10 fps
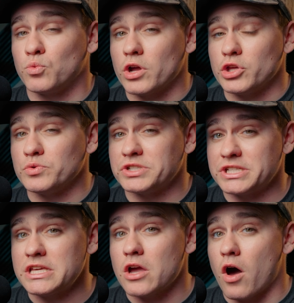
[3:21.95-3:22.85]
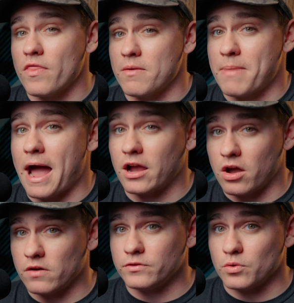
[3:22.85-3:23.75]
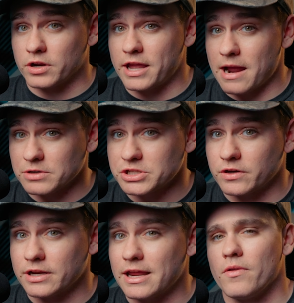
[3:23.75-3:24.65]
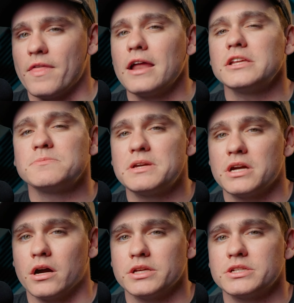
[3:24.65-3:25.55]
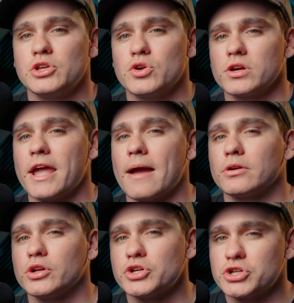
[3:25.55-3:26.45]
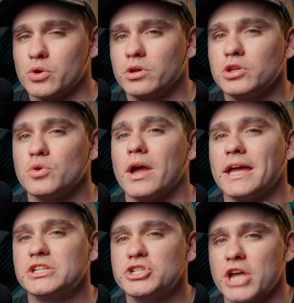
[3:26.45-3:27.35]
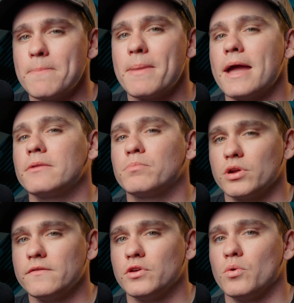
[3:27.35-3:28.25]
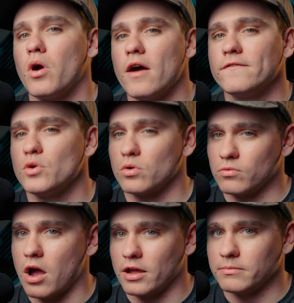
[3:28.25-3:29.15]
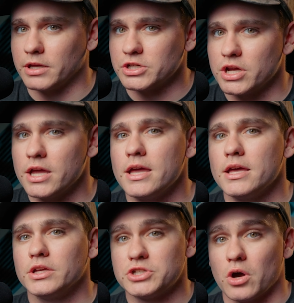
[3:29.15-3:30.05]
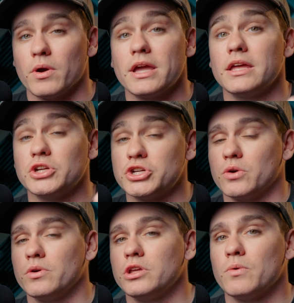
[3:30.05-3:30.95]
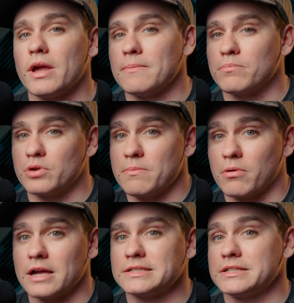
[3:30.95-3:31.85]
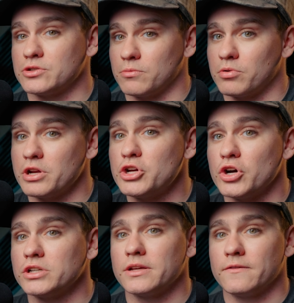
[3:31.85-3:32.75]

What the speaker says: what you see on the back of your camera screen, and that is because your camera is showing you a JPEG preview of your RAW image. So it is showing you a pre-processed or pre-cooked